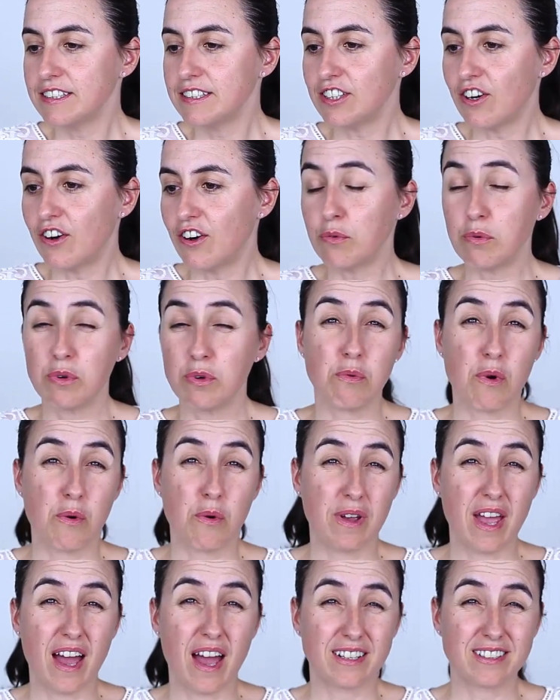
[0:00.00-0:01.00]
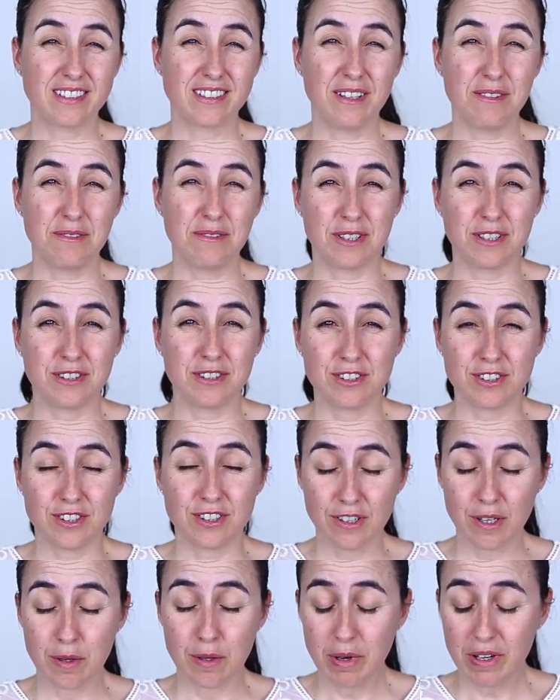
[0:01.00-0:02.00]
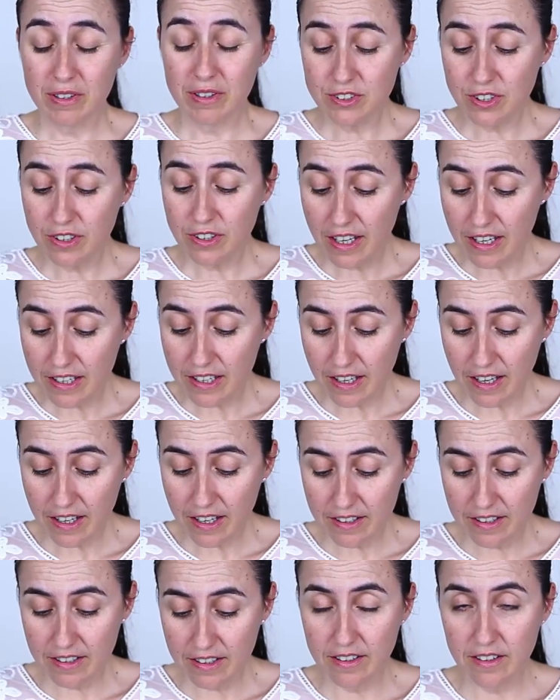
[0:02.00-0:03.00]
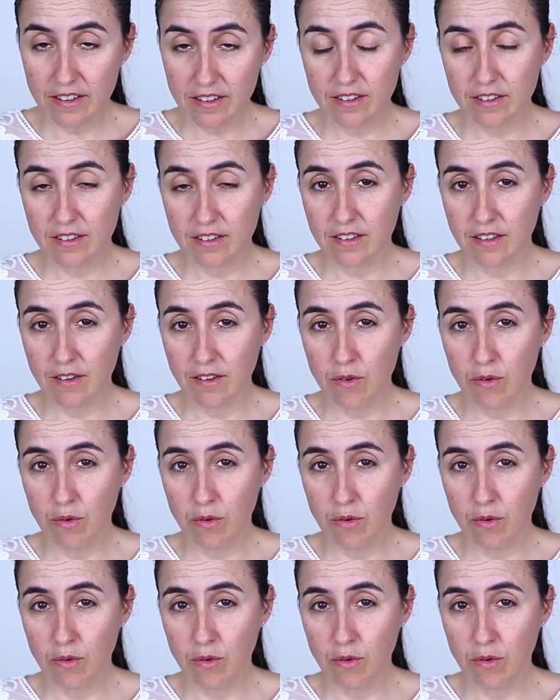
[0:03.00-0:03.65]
start with what we actually wanted to talk about today, and is